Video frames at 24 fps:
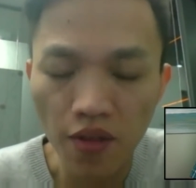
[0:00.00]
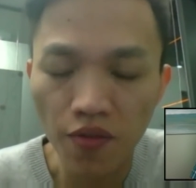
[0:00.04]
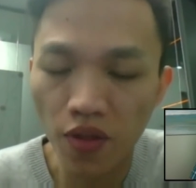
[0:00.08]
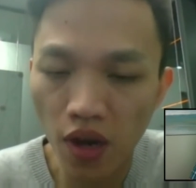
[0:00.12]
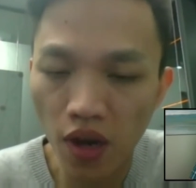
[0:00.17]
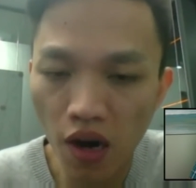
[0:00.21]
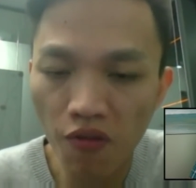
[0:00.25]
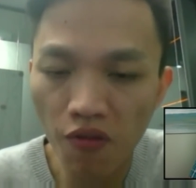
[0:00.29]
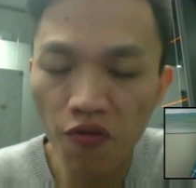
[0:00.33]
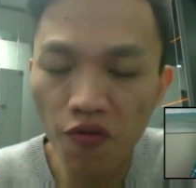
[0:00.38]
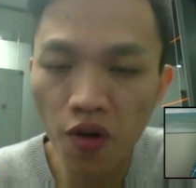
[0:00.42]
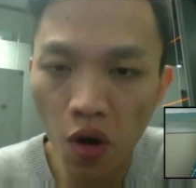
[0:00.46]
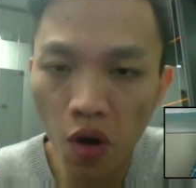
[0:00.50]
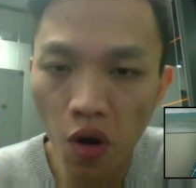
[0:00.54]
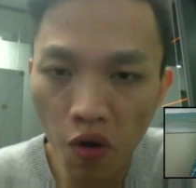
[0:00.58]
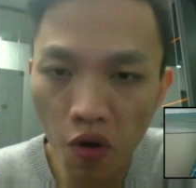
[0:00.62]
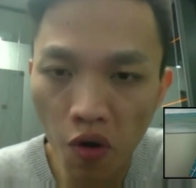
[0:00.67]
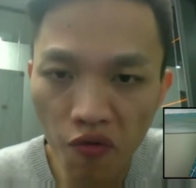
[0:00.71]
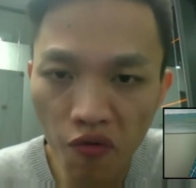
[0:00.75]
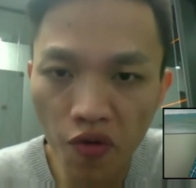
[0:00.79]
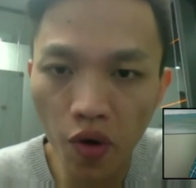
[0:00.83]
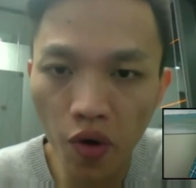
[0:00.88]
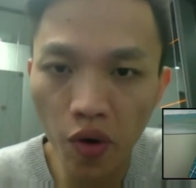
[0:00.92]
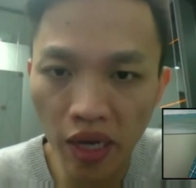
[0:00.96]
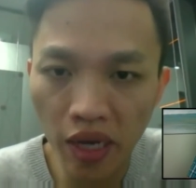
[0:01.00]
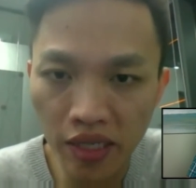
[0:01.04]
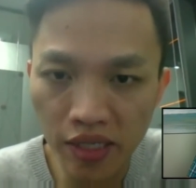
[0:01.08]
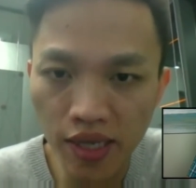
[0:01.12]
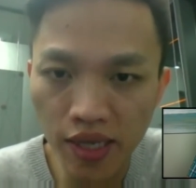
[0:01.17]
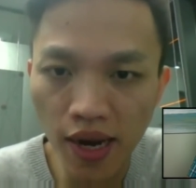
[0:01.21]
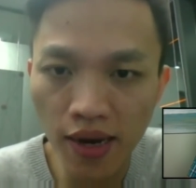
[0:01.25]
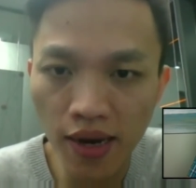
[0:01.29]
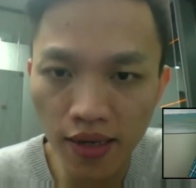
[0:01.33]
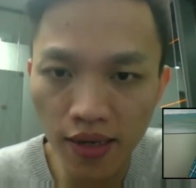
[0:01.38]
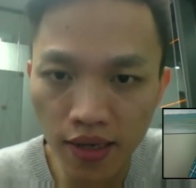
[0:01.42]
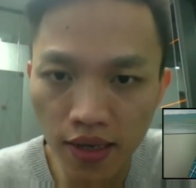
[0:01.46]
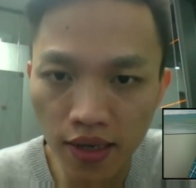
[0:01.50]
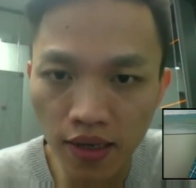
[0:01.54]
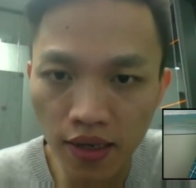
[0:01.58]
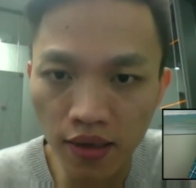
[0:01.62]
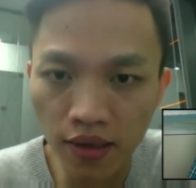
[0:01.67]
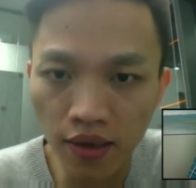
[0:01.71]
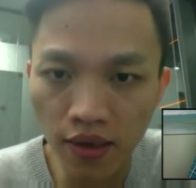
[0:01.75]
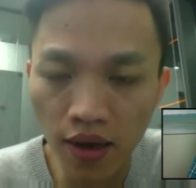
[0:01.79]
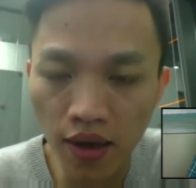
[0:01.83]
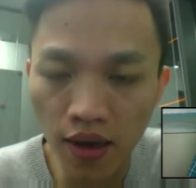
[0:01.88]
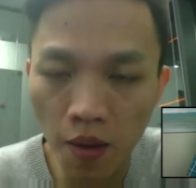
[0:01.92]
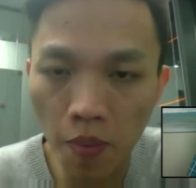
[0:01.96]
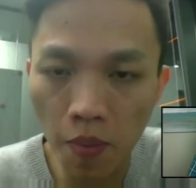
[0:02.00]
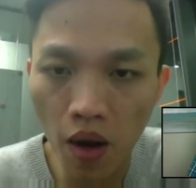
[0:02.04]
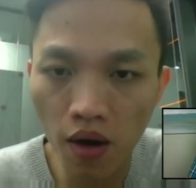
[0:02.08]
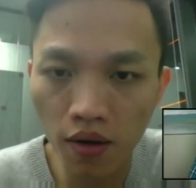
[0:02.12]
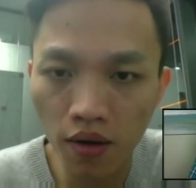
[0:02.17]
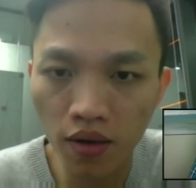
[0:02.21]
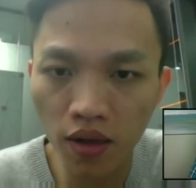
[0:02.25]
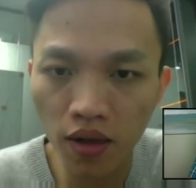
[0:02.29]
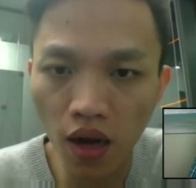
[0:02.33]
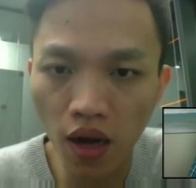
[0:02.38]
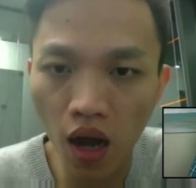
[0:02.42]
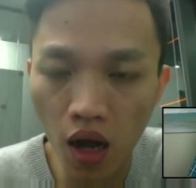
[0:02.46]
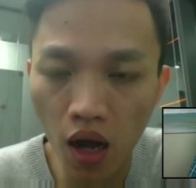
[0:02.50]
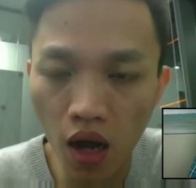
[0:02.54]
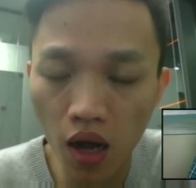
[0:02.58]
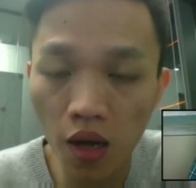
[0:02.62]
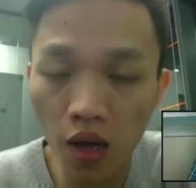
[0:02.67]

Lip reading: they are very, very exciting about